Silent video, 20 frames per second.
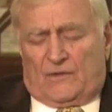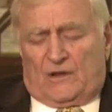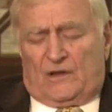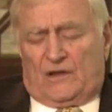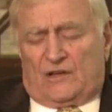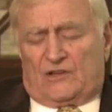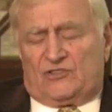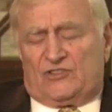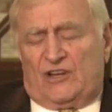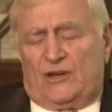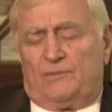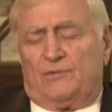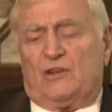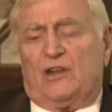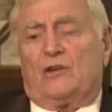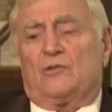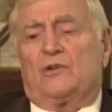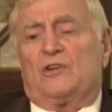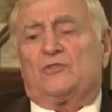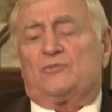
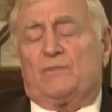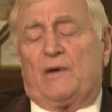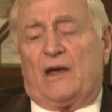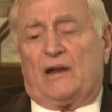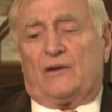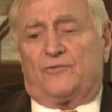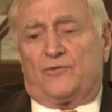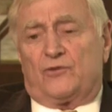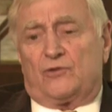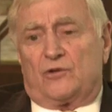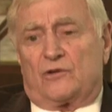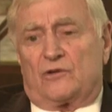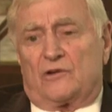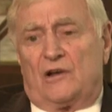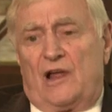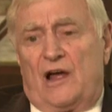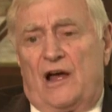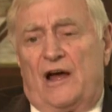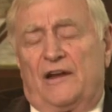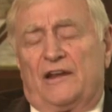exhibiting respect for your
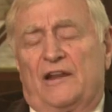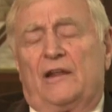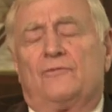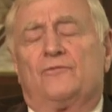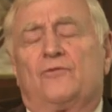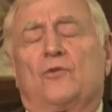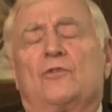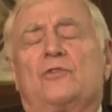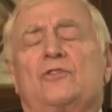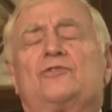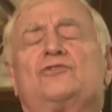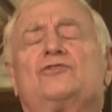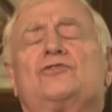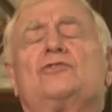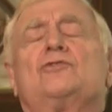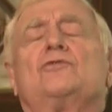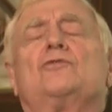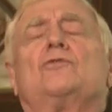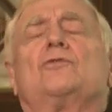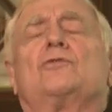client and for the
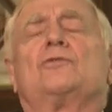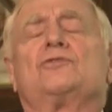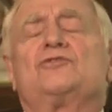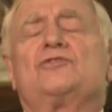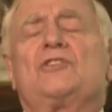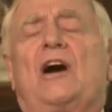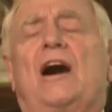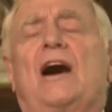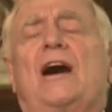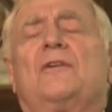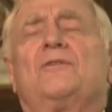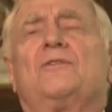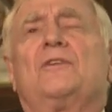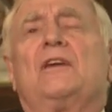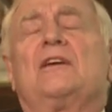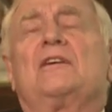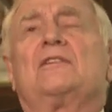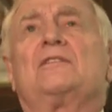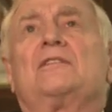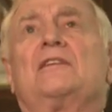jurors. I
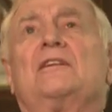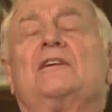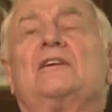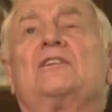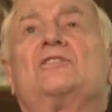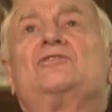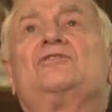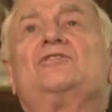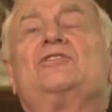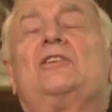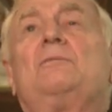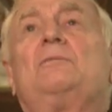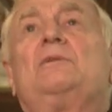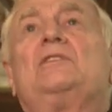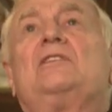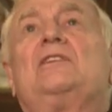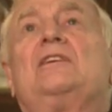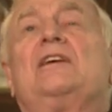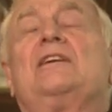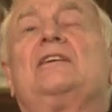think
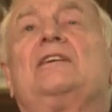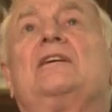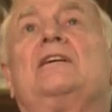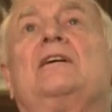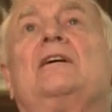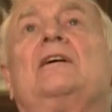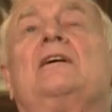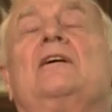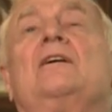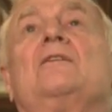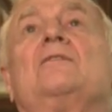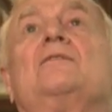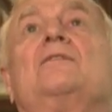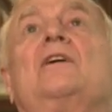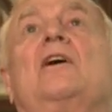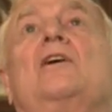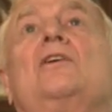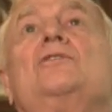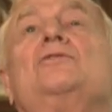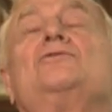exhibiting
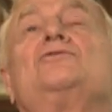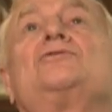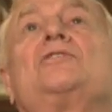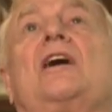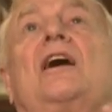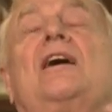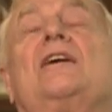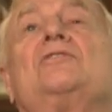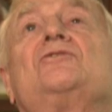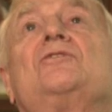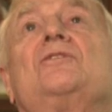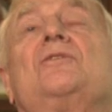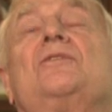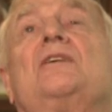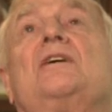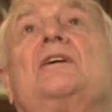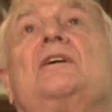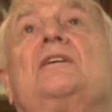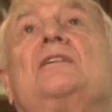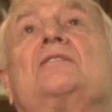those kinds of
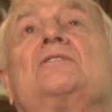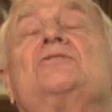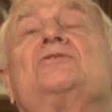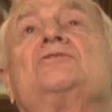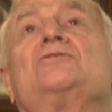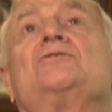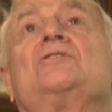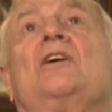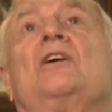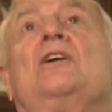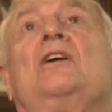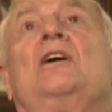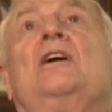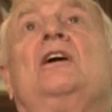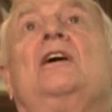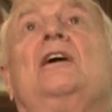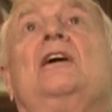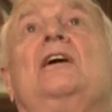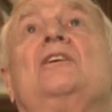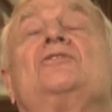things
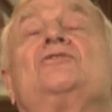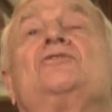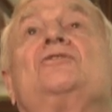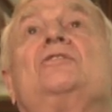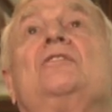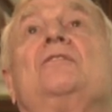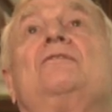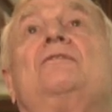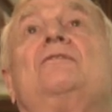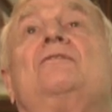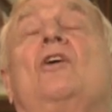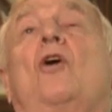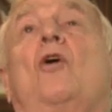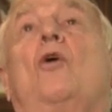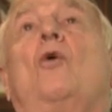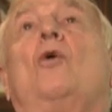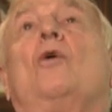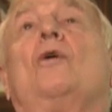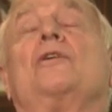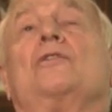is the
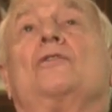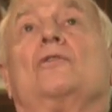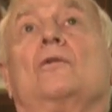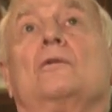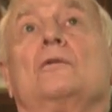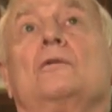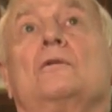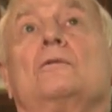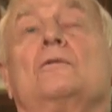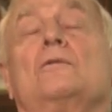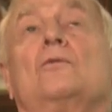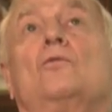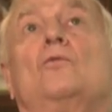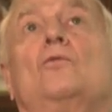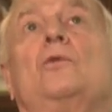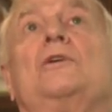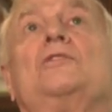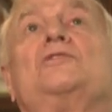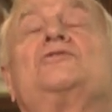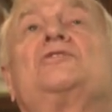oil
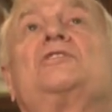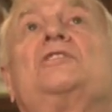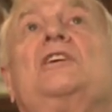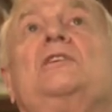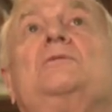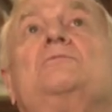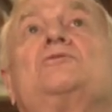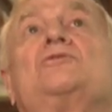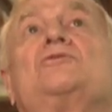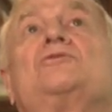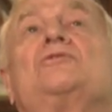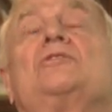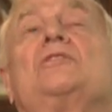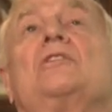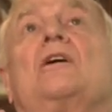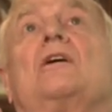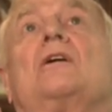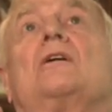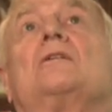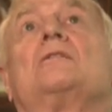which keeps
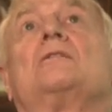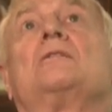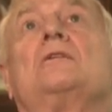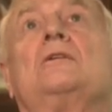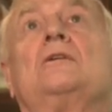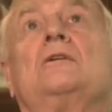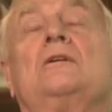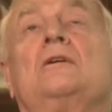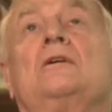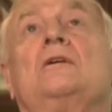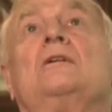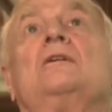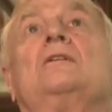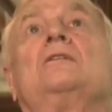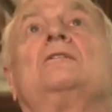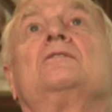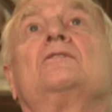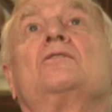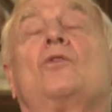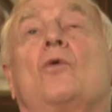the
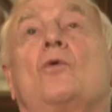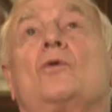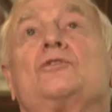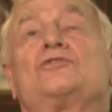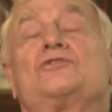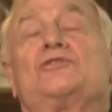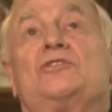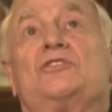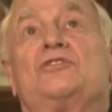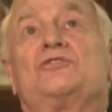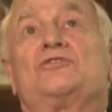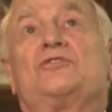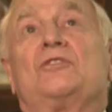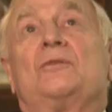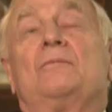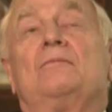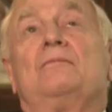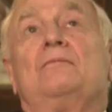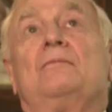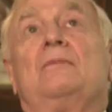court
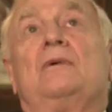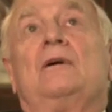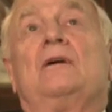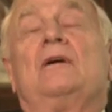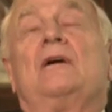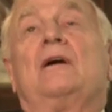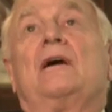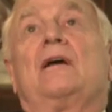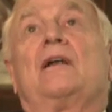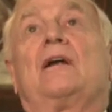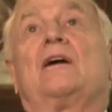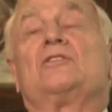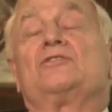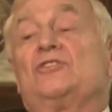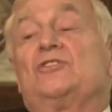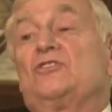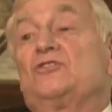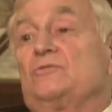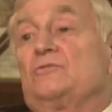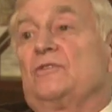system and our
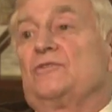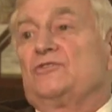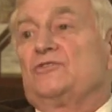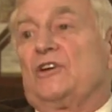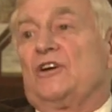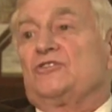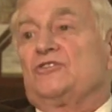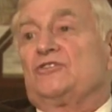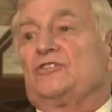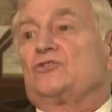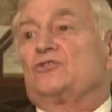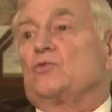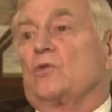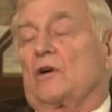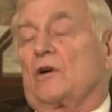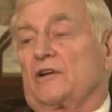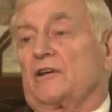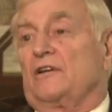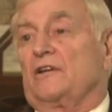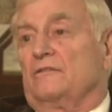system of justice
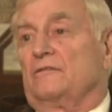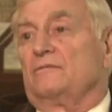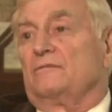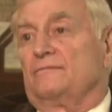working.